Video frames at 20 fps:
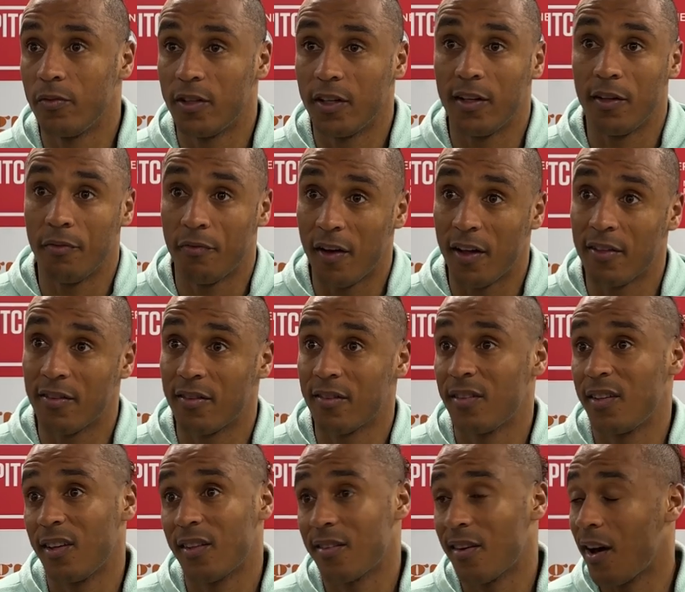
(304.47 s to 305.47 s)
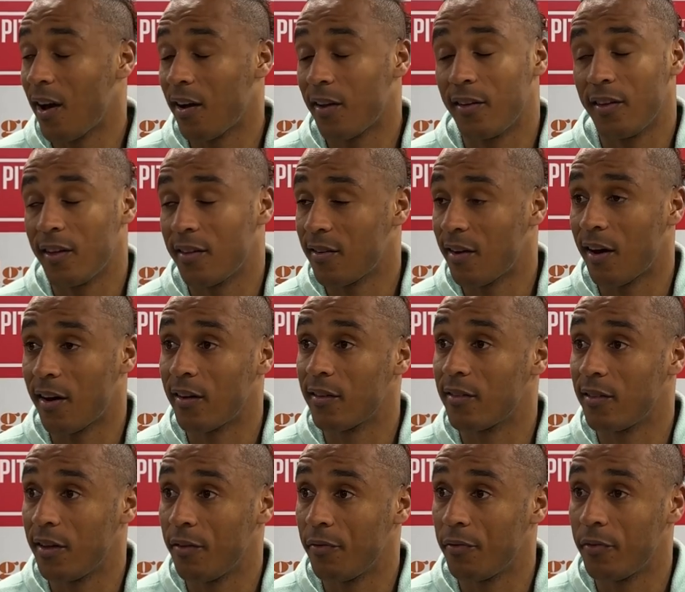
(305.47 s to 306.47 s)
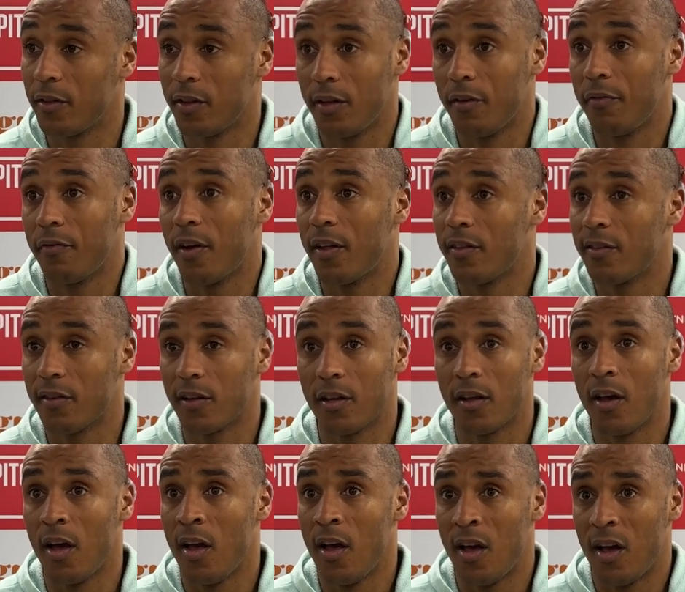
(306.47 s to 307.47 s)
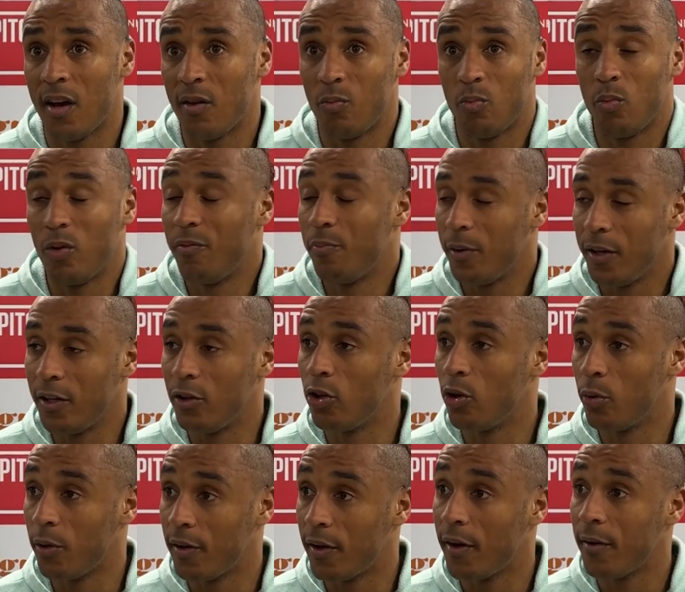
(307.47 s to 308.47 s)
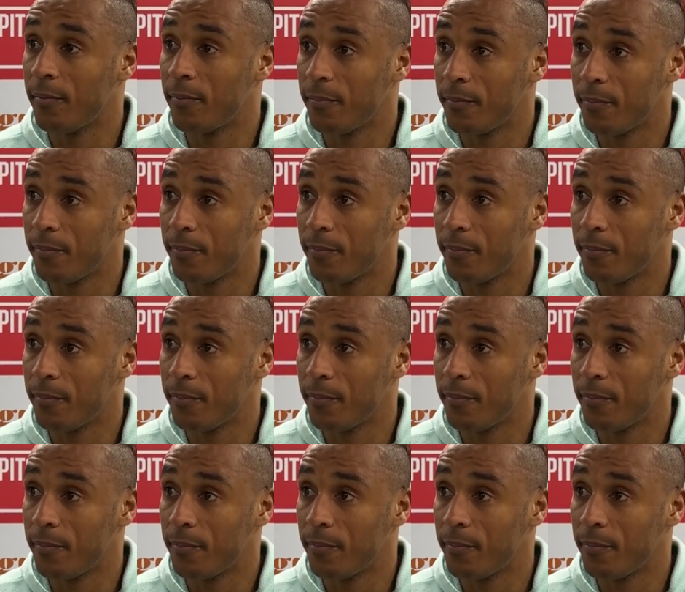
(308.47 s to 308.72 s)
the defence is the attack and the attack is the defence. And we've been doing that.